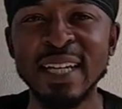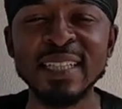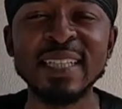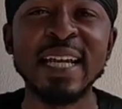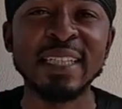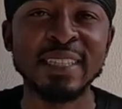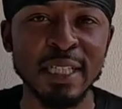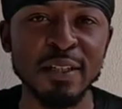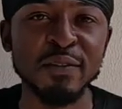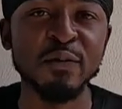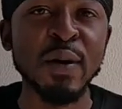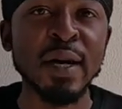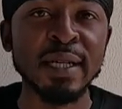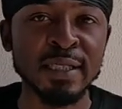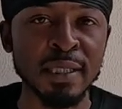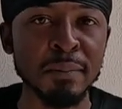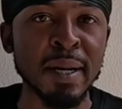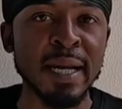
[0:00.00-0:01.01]
It's like
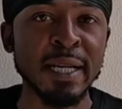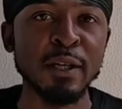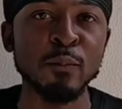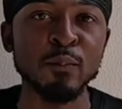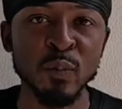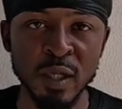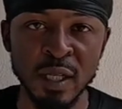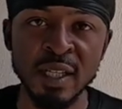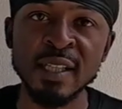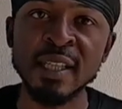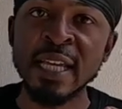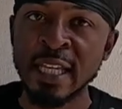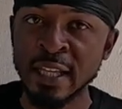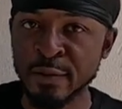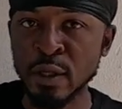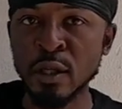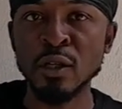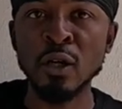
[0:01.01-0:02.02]
finding somebody, they
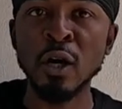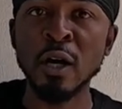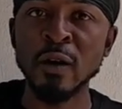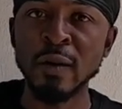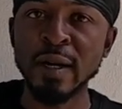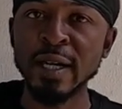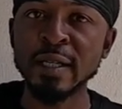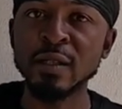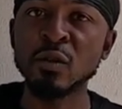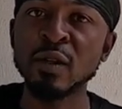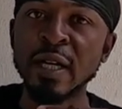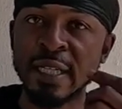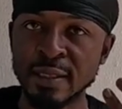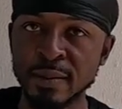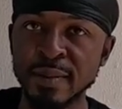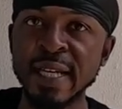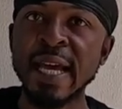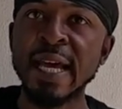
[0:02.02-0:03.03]
give you a car, right? You got
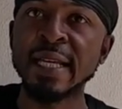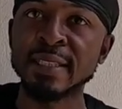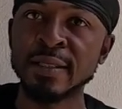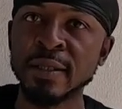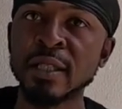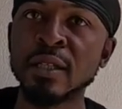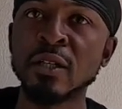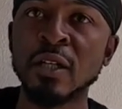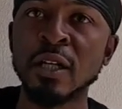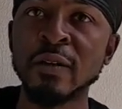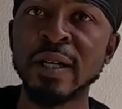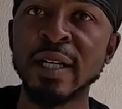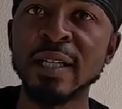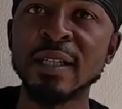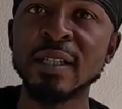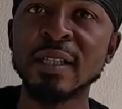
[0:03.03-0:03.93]
some gas in your car, right?